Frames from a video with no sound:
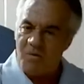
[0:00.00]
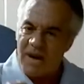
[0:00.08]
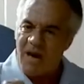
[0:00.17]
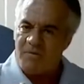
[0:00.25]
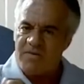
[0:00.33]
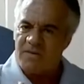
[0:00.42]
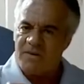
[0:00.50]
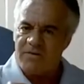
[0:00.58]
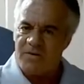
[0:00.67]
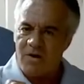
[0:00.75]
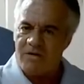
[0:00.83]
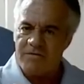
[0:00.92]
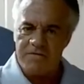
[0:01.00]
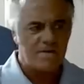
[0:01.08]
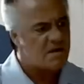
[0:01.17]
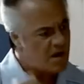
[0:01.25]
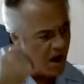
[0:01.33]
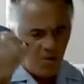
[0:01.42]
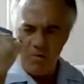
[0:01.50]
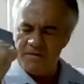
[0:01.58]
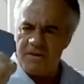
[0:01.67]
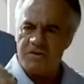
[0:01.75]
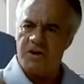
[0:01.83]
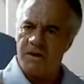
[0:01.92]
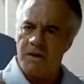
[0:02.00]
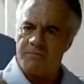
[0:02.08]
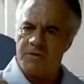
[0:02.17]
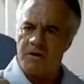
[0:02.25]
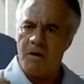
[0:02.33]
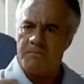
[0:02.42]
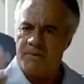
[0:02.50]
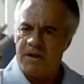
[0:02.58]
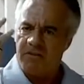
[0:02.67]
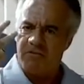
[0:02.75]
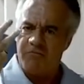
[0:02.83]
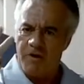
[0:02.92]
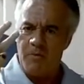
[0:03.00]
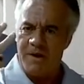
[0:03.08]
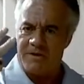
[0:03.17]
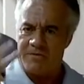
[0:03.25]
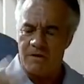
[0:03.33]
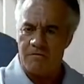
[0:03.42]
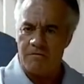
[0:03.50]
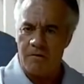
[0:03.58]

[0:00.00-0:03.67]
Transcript: When I was in the service, I won the Chin-Ups Cup 3 weeks in